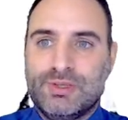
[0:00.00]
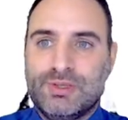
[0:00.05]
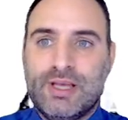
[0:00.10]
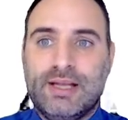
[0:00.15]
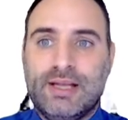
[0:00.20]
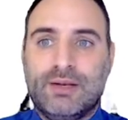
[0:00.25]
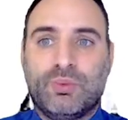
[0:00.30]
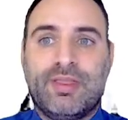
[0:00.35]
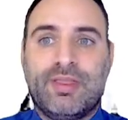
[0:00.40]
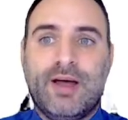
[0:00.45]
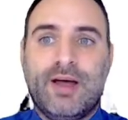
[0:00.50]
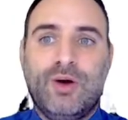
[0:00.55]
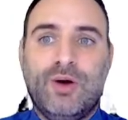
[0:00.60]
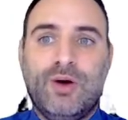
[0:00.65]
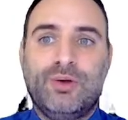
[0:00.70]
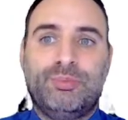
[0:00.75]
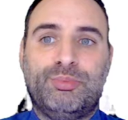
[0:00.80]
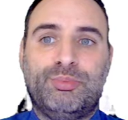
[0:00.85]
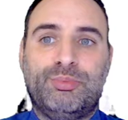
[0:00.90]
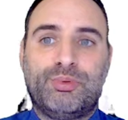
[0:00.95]
And
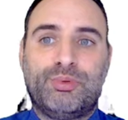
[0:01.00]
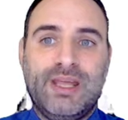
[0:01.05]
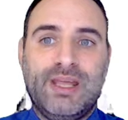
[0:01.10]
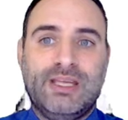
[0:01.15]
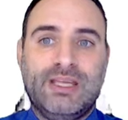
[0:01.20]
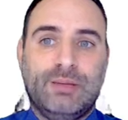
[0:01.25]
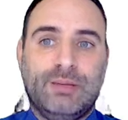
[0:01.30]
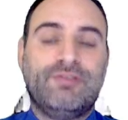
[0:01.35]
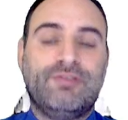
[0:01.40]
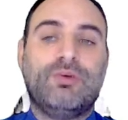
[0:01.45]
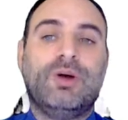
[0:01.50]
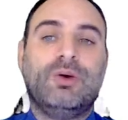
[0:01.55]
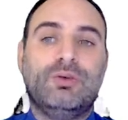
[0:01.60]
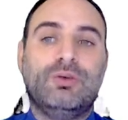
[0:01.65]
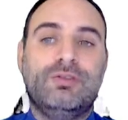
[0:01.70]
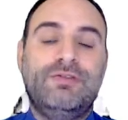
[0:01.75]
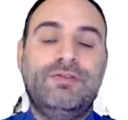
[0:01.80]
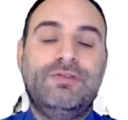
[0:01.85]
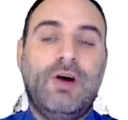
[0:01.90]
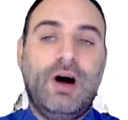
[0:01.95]
without breaking above
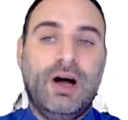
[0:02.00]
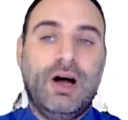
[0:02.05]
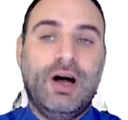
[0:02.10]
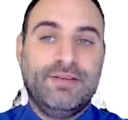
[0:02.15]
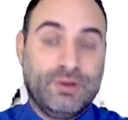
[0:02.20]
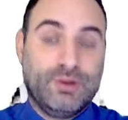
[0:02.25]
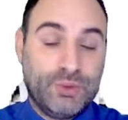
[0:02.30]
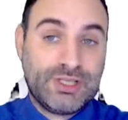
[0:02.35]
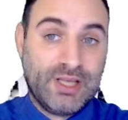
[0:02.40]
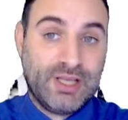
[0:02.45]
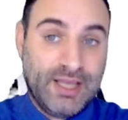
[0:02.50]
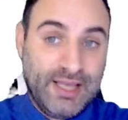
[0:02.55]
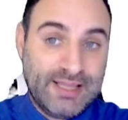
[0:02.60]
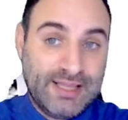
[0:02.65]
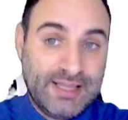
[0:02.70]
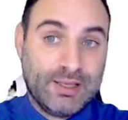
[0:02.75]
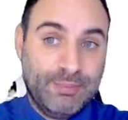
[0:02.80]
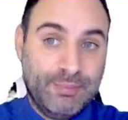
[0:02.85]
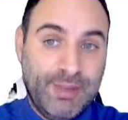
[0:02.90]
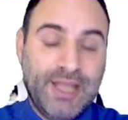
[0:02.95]
105, which
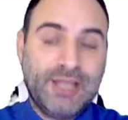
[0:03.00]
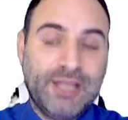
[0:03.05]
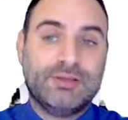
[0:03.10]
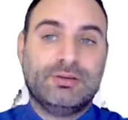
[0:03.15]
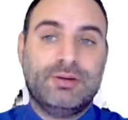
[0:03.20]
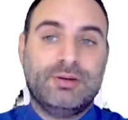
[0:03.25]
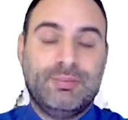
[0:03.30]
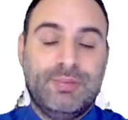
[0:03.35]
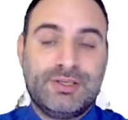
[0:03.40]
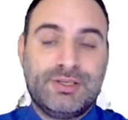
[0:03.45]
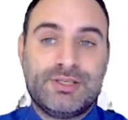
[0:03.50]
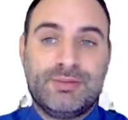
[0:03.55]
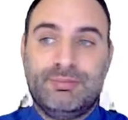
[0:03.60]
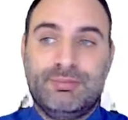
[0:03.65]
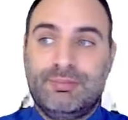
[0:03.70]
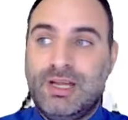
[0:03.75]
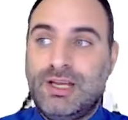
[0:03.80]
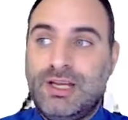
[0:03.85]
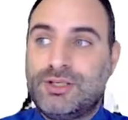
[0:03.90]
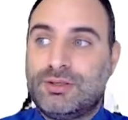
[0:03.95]
is a
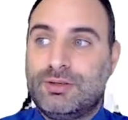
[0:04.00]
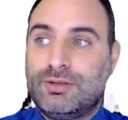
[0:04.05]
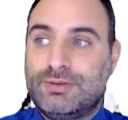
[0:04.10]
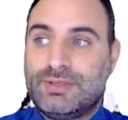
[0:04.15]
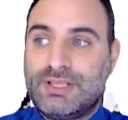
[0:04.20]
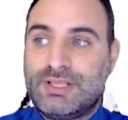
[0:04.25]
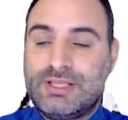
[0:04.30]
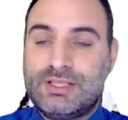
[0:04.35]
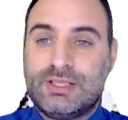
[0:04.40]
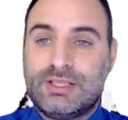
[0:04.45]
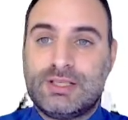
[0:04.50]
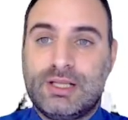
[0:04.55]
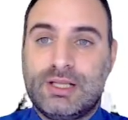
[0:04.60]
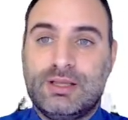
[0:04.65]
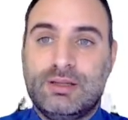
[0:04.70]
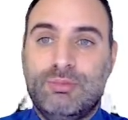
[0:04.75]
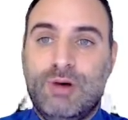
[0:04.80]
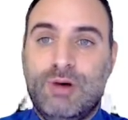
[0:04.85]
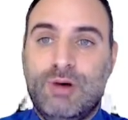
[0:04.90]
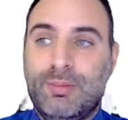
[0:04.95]
major resistance at
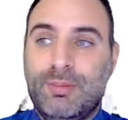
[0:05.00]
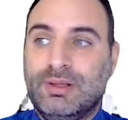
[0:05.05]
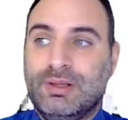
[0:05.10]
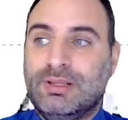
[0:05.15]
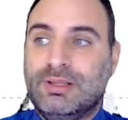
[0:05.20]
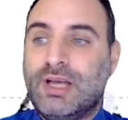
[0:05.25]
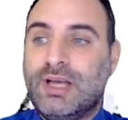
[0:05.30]
the moment,